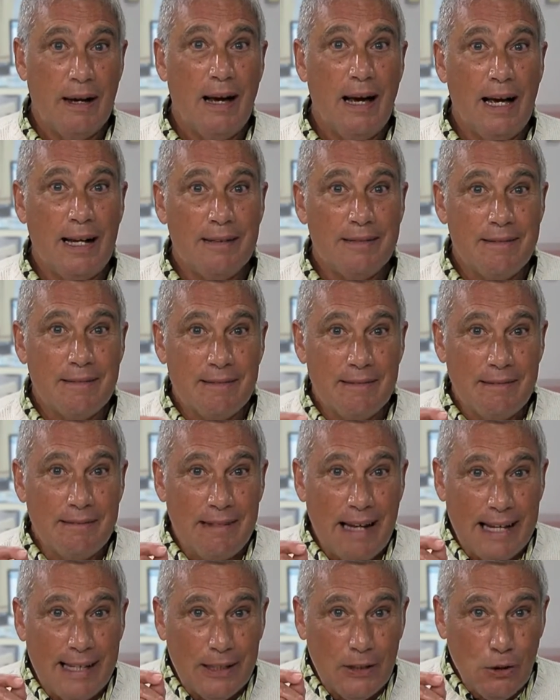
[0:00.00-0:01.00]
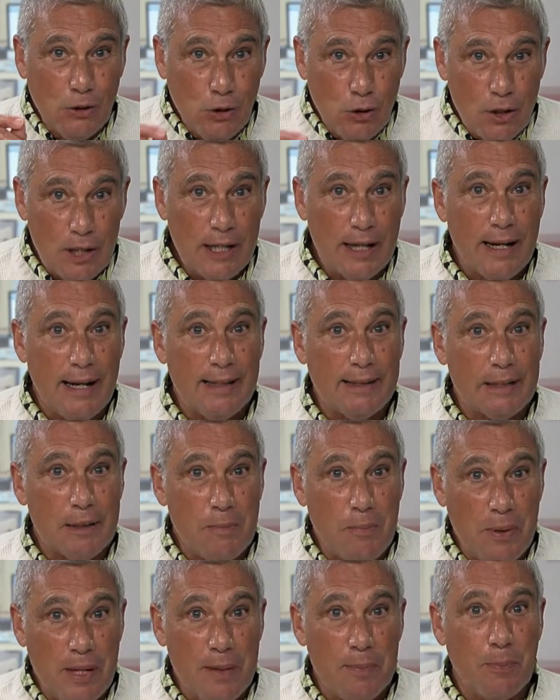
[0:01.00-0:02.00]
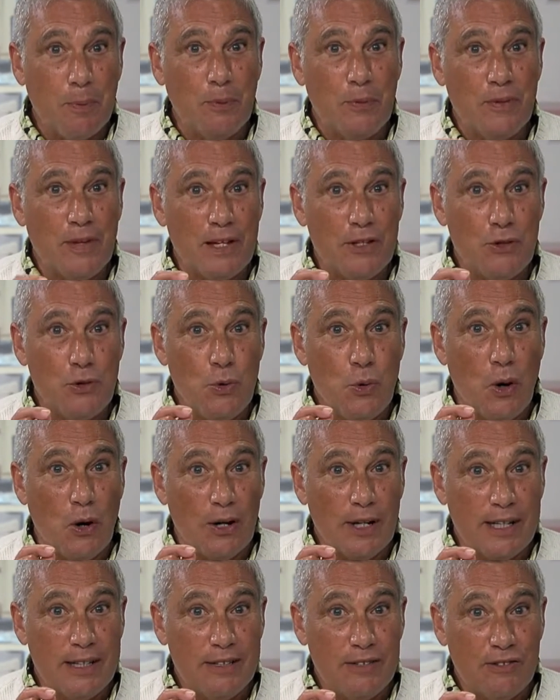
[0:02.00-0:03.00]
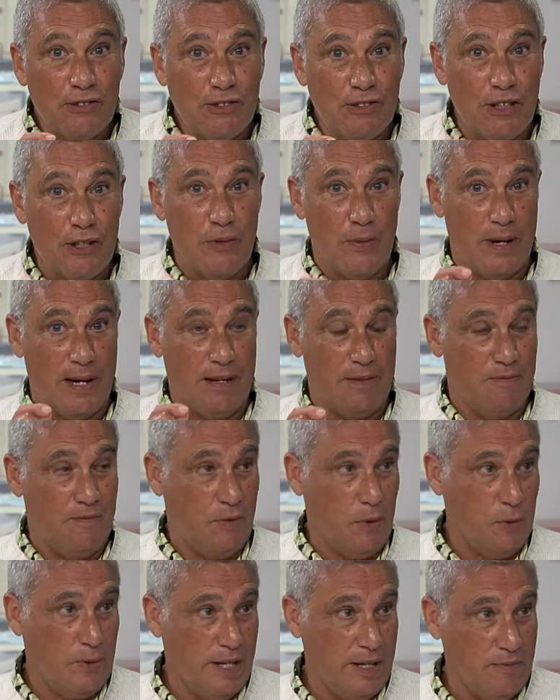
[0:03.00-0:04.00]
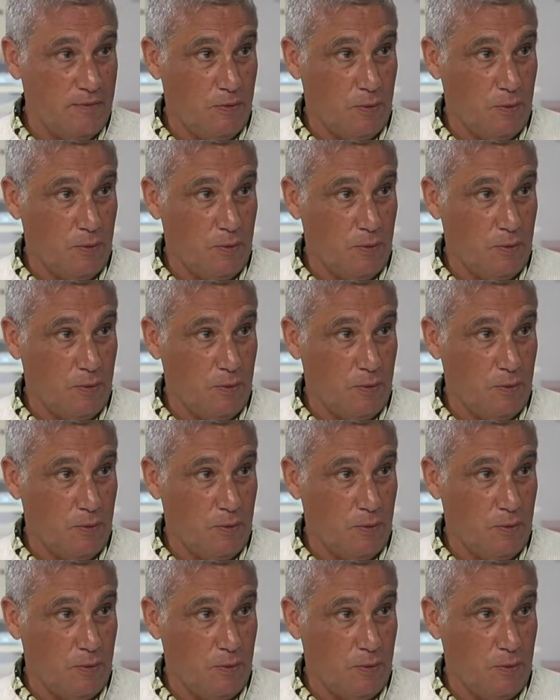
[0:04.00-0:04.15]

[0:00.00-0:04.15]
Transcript: and take a look at the people that you are considering voting